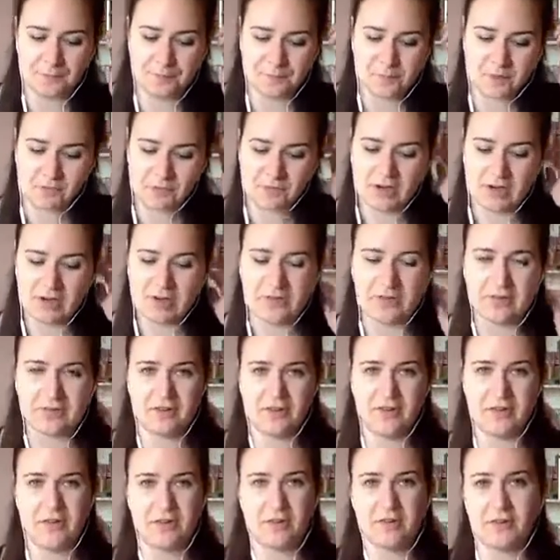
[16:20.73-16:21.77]
really is
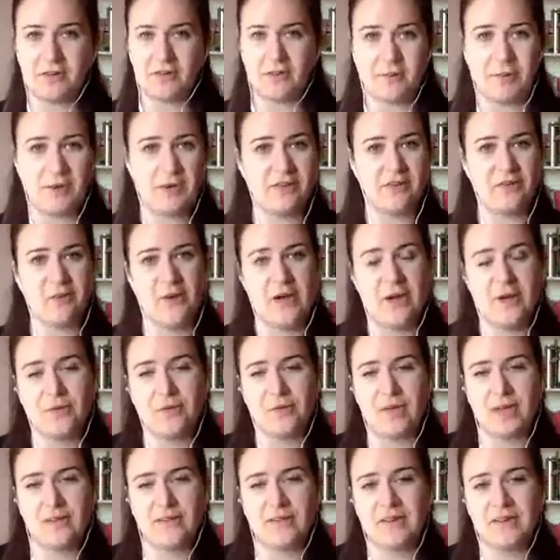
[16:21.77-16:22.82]
to speak to your
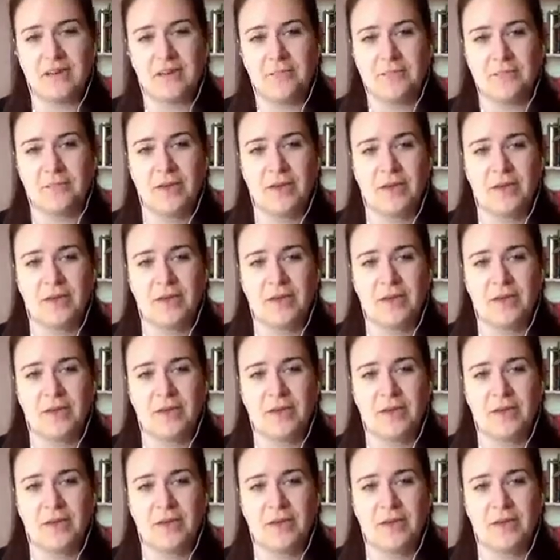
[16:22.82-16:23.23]
healthcare team,